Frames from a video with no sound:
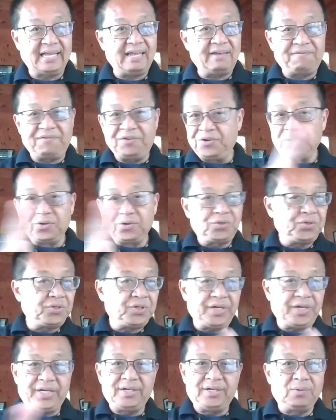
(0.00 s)
If you don't do your
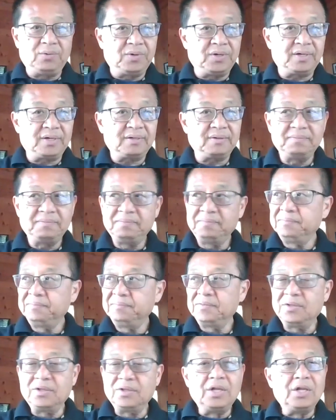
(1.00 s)
inner work,
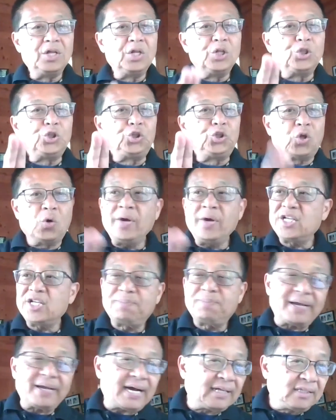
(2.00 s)
don't
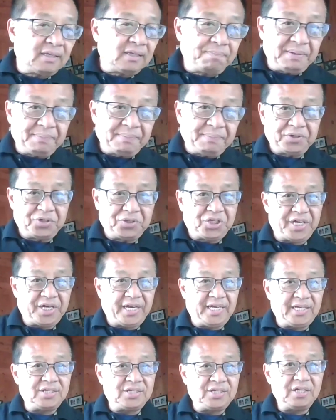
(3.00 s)
expect other people to
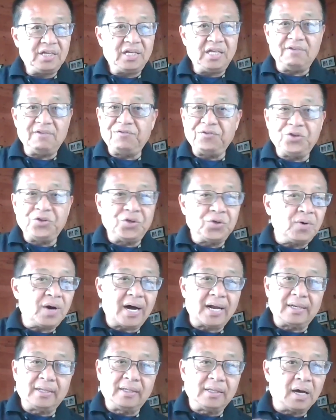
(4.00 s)
change if you
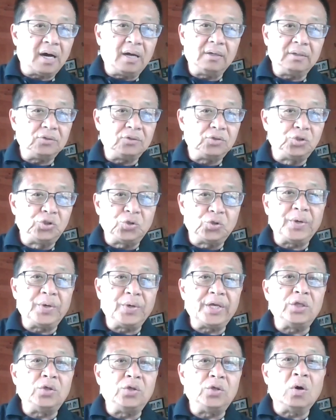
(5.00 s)
are not
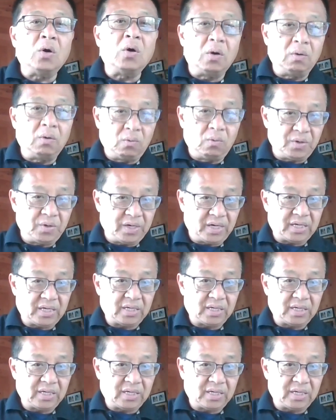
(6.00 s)
doing your own work.